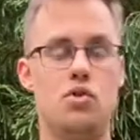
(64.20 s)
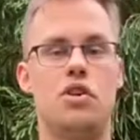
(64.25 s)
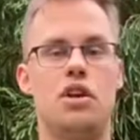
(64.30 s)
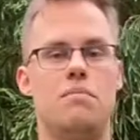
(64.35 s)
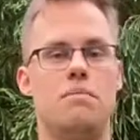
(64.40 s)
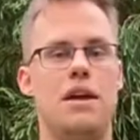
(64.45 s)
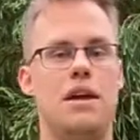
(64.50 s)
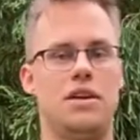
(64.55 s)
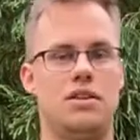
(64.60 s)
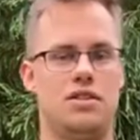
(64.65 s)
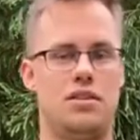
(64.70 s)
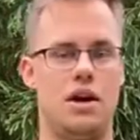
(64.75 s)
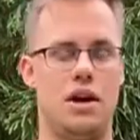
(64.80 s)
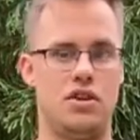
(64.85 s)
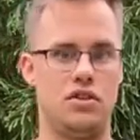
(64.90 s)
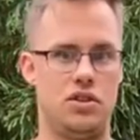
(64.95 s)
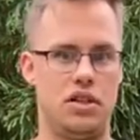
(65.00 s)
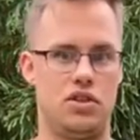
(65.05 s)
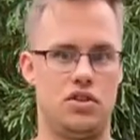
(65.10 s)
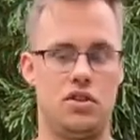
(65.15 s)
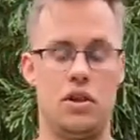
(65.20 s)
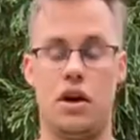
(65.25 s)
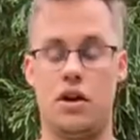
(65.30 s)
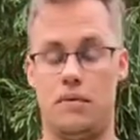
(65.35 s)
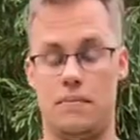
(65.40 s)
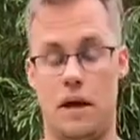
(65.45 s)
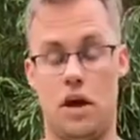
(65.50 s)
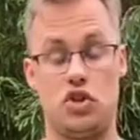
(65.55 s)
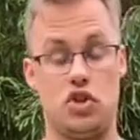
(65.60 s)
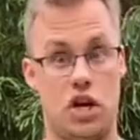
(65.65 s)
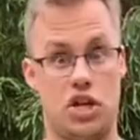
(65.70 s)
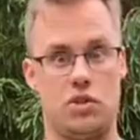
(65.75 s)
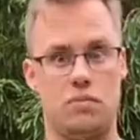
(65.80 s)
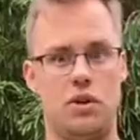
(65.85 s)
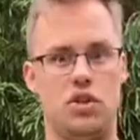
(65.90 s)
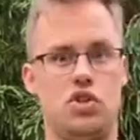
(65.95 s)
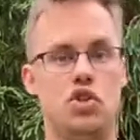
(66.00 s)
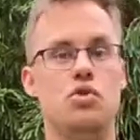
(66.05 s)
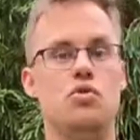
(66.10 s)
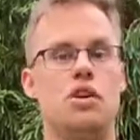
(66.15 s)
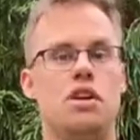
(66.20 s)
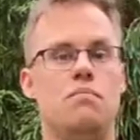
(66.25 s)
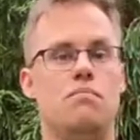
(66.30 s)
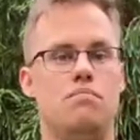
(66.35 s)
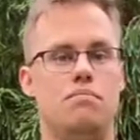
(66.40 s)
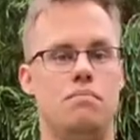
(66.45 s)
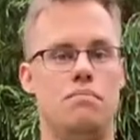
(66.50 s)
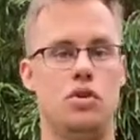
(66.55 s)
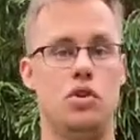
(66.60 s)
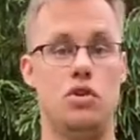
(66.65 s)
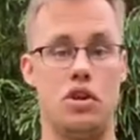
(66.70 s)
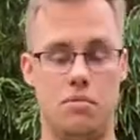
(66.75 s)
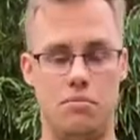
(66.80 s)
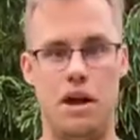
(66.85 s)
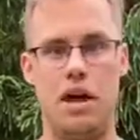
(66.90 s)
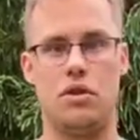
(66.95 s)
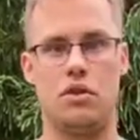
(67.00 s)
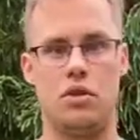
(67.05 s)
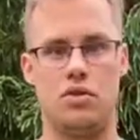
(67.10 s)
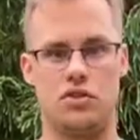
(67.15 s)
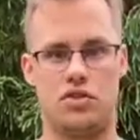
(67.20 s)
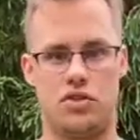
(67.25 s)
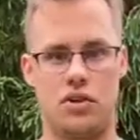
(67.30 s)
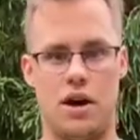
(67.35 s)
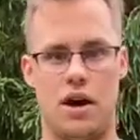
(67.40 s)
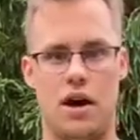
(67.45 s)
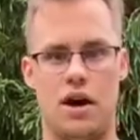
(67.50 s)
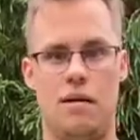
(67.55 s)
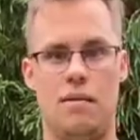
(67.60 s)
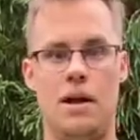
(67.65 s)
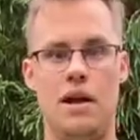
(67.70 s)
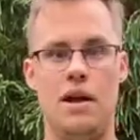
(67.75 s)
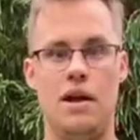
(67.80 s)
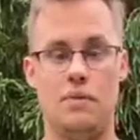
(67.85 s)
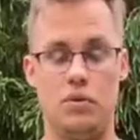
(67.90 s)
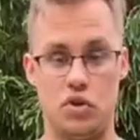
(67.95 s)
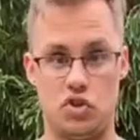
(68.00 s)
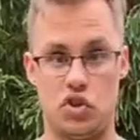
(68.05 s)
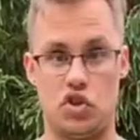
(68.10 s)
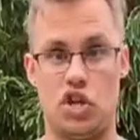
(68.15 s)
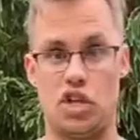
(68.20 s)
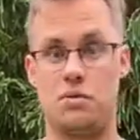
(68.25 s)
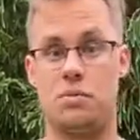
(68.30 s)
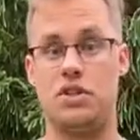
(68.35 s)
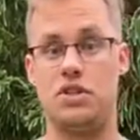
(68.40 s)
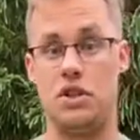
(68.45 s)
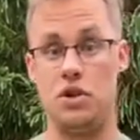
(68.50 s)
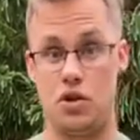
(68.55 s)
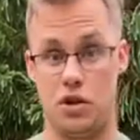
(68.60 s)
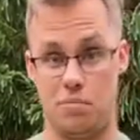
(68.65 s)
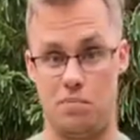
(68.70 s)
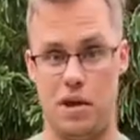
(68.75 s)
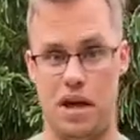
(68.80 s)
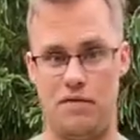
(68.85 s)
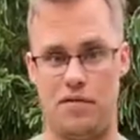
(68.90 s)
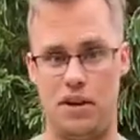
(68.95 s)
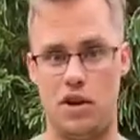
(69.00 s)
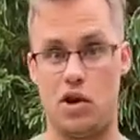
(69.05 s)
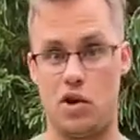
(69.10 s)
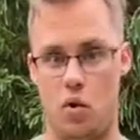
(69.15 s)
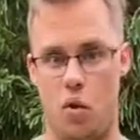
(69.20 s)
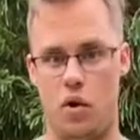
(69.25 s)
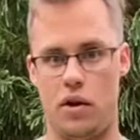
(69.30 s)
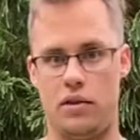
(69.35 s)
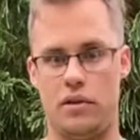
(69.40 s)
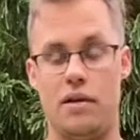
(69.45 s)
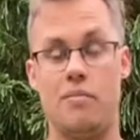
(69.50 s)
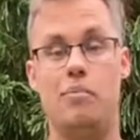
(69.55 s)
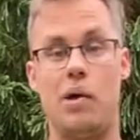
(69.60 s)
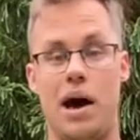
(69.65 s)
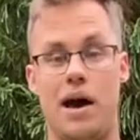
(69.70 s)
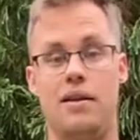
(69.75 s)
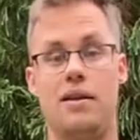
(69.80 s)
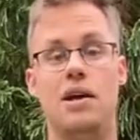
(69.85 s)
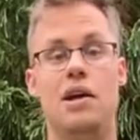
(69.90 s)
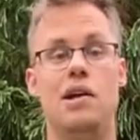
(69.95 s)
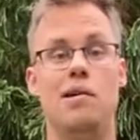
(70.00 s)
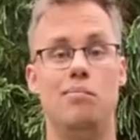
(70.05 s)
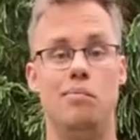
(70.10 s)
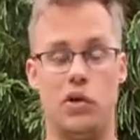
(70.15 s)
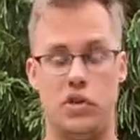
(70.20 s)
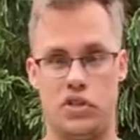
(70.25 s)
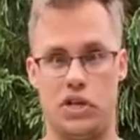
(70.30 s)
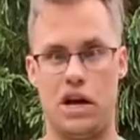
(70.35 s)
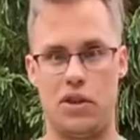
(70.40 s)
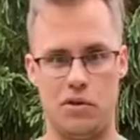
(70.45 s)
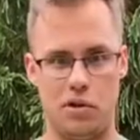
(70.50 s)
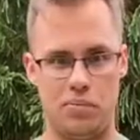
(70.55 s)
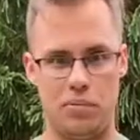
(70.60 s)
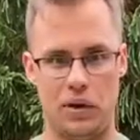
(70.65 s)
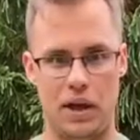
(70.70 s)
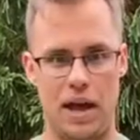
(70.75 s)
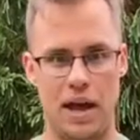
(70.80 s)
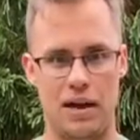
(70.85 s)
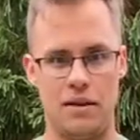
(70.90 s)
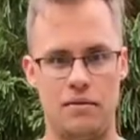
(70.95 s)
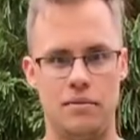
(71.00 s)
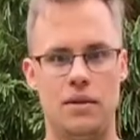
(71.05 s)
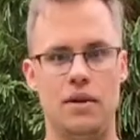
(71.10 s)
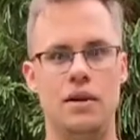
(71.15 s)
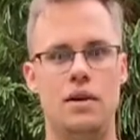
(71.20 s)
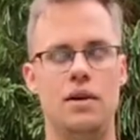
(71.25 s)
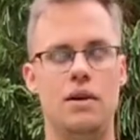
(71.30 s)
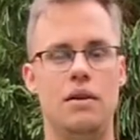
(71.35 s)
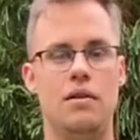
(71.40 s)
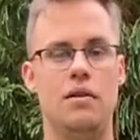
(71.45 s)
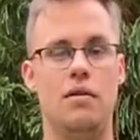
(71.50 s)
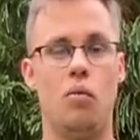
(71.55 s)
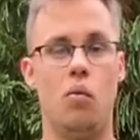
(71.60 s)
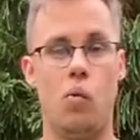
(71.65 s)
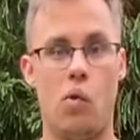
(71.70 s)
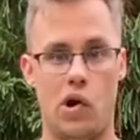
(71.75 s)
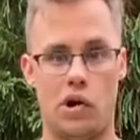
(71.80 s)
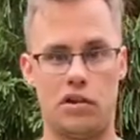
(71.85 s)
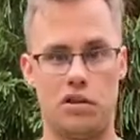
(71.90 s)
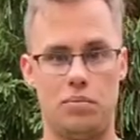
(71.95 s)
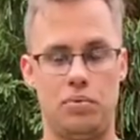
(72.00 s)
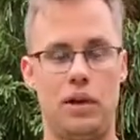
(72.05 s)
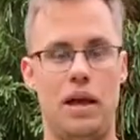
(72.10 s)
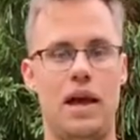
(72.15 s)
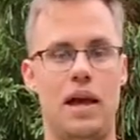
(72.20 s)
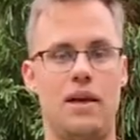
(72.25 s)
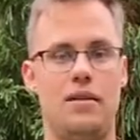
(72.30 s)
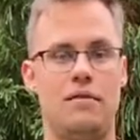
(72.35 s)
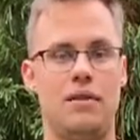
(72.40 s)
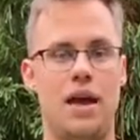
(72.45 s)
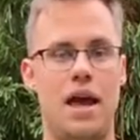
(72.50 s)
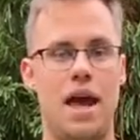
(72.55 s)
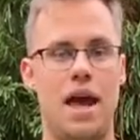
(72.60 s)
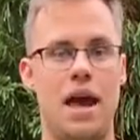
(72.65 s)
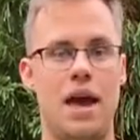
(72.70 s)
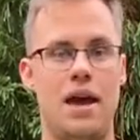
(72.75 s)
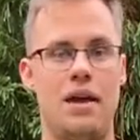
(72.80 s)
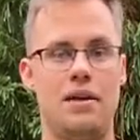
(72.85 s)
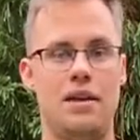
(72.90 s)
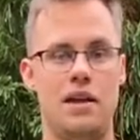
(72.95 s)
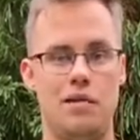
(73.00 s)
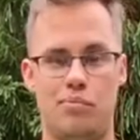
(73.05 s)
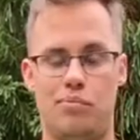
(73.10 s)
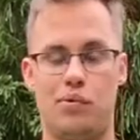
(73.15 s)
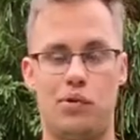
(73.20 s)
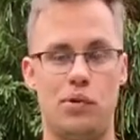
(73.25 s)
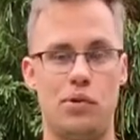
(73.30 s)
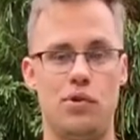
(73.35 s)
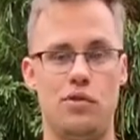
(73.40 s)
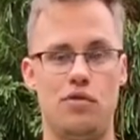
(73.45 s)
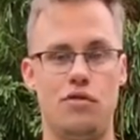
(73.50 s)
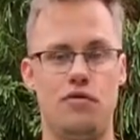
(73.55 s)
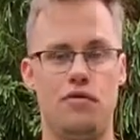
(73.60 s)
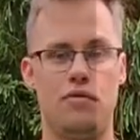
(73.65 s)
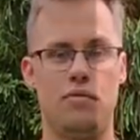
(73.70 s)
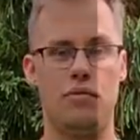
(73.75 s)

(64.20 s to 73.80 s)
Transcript: You can make a, a dish, uh, adjustments. You can you can make those uh, those adjustments. you can pivot accordingly. But put together a plan, work the plan, and improve